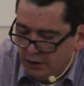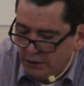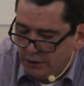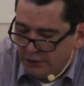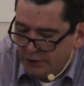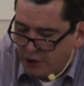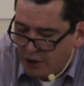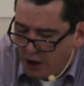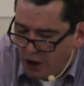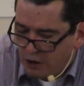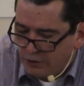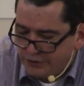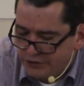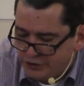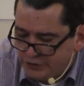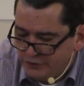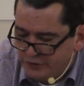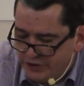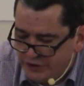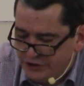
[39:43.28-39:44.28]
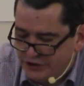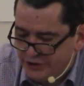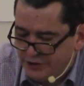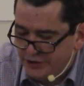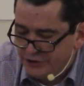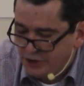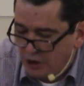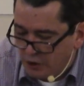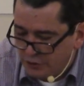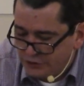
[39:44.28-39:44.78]
The call of this vision
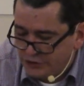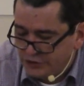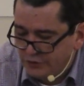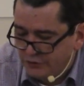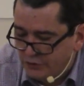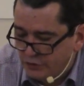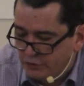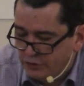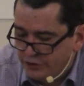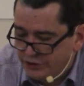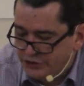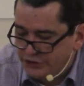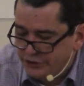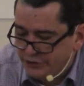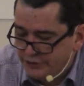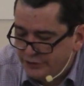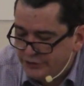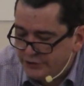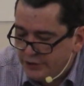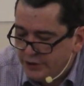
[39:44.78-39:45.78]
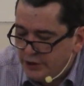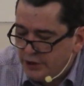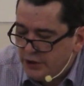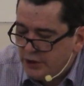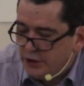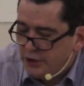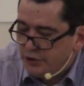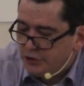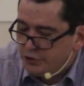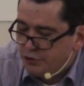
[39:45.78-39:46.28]
is also for Christians
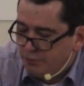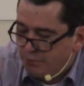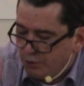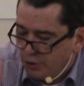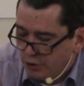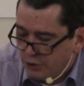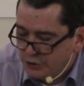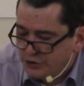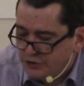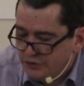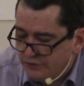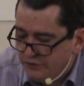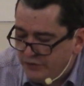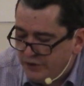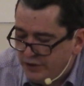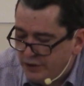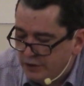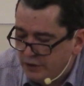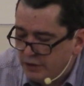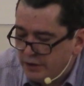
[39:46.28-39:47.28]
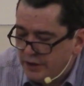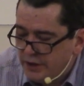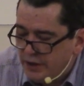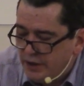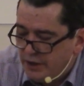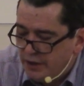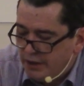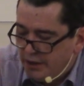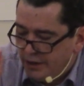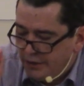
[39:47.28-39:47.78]
to persevere
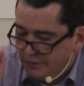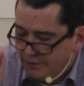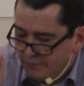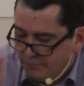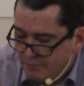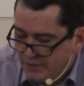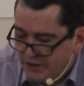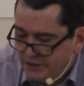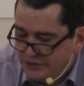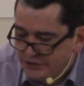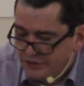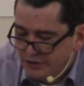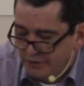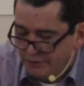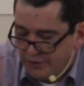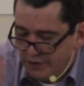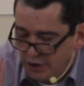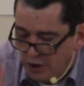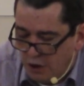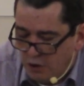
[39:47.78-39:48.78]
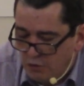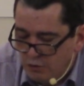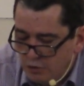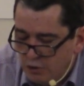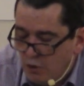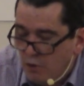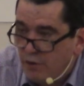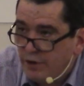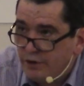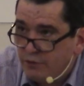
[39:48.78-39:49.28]
in the midst of the
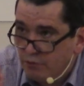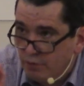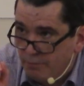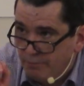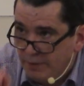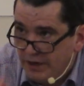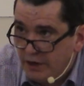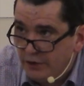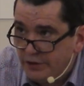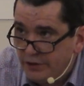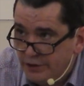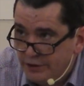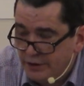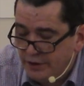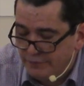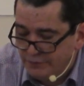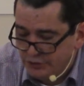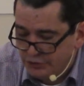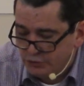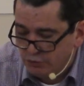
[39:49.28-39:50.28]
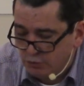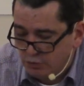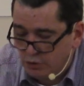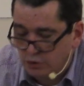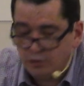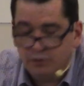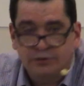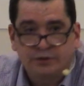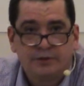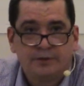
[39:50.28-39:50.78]
ongoing rebellion of this
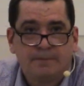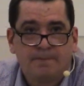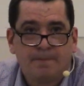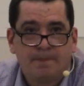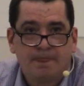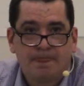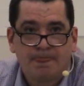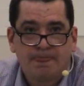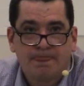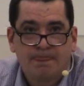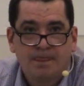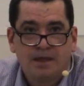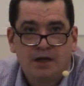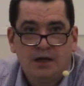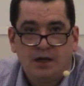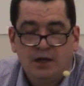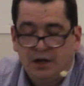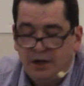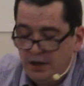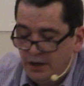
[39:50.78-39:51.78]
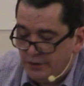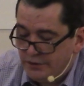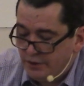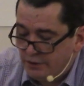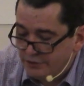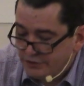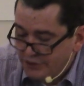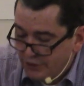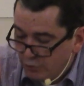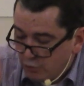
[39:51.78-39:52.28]
world.
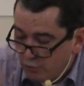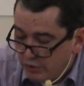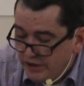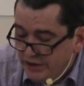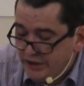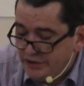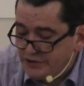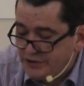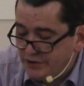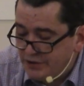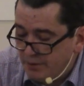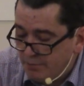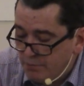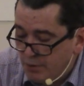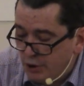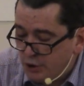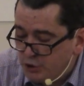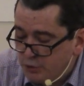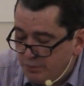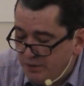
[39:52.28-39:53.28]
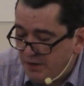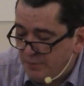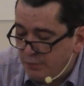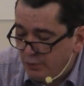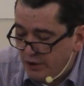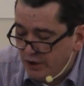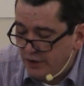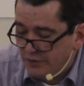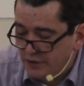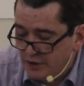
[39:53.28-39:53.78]
There is a reason that most people
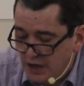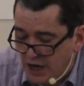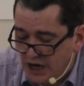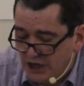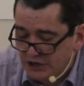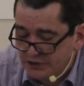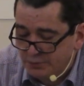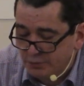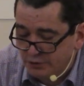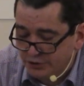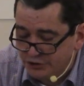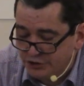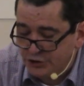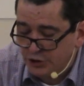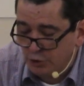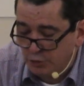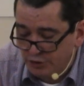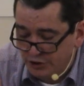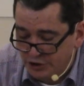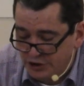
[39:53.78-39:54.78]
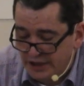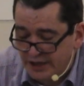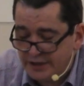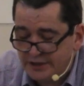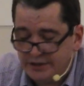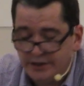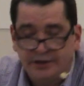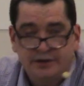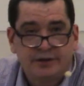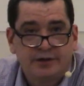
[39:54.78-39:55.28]
hear the gospel and still
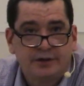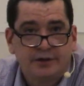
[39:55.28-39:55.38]
reject it,